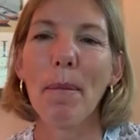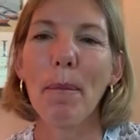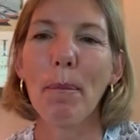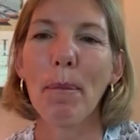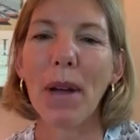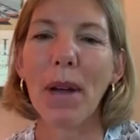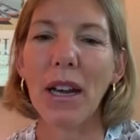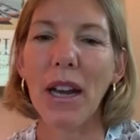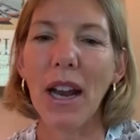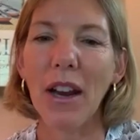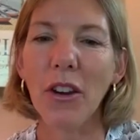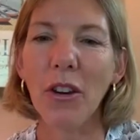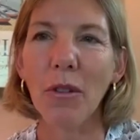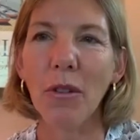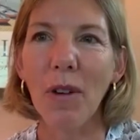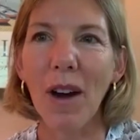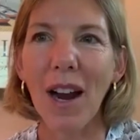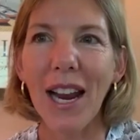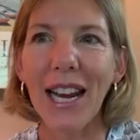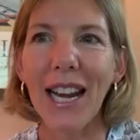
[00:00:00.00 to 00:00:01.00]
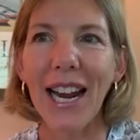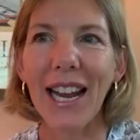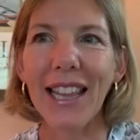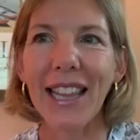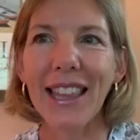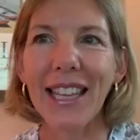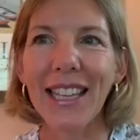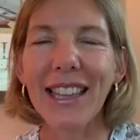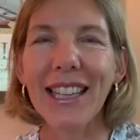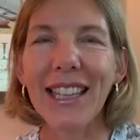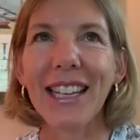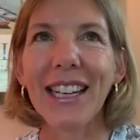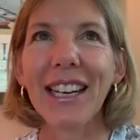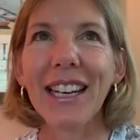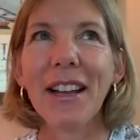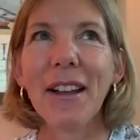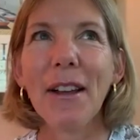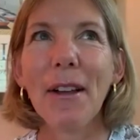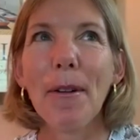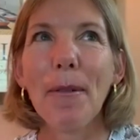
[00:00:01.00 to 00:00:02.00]
But you're right. I think that
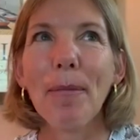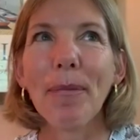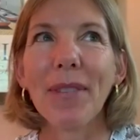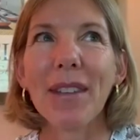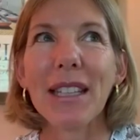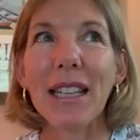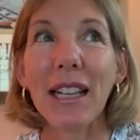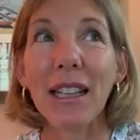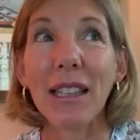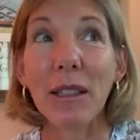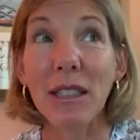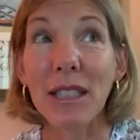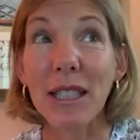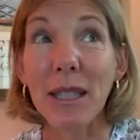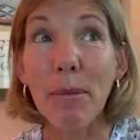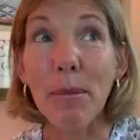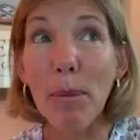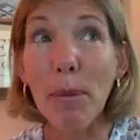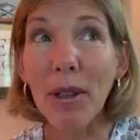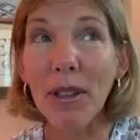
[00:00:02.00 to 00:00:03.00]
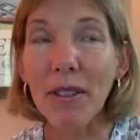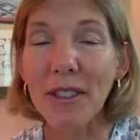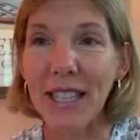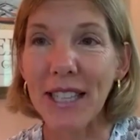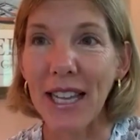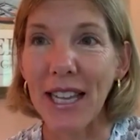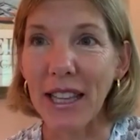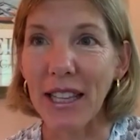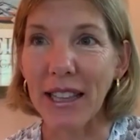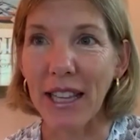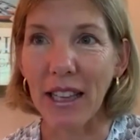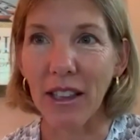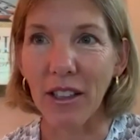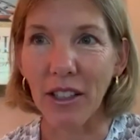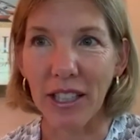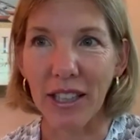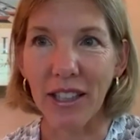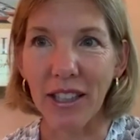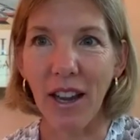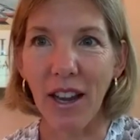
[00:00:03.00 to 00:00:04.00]
some people have said that they
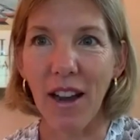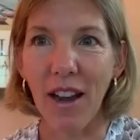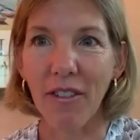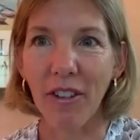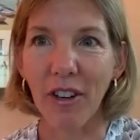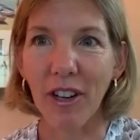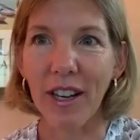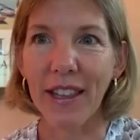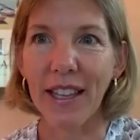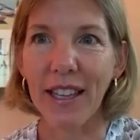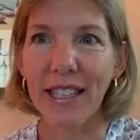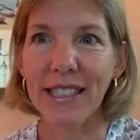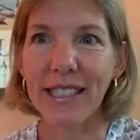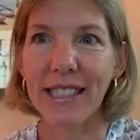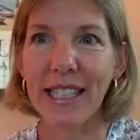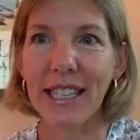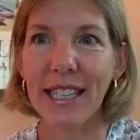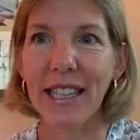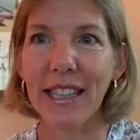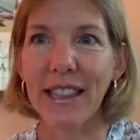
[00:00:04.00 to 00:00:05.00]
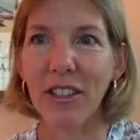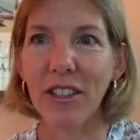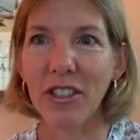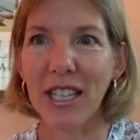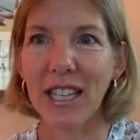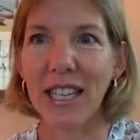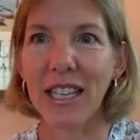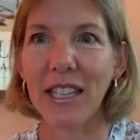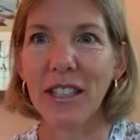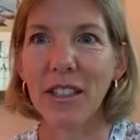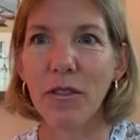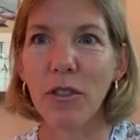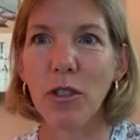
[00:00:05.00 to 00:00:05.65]
look at the cover and they see that there's a hint of